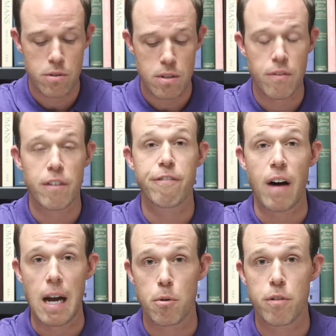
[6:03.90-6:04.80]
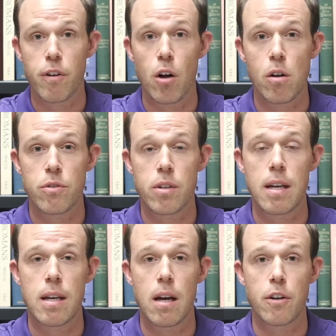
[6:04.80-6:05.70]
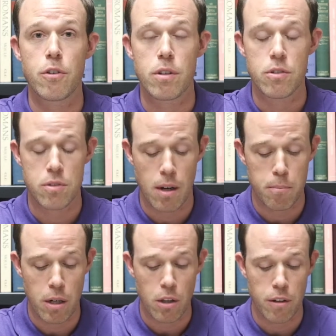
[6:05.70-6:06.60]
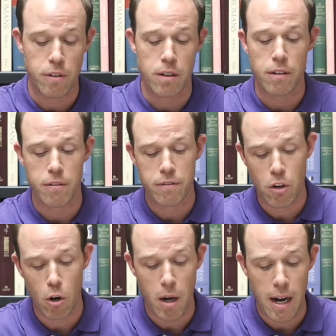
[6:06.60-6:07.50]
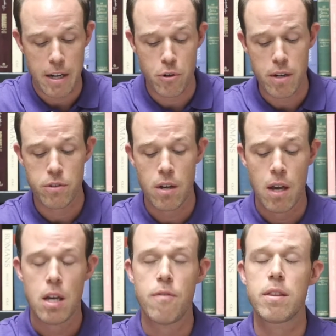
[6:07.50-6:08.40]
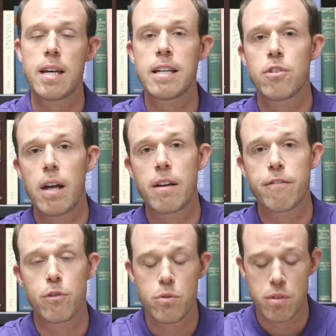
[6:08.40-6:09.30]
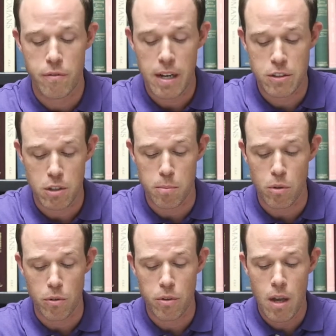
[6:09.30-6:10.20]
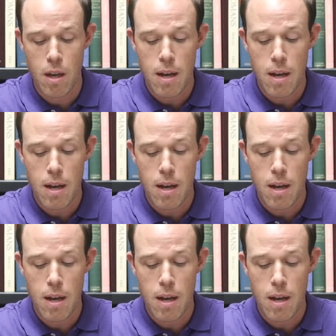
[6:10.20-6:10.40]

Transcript: even fiber falls under this umbrella of carbohydrates. Even things like fruits and vegetables.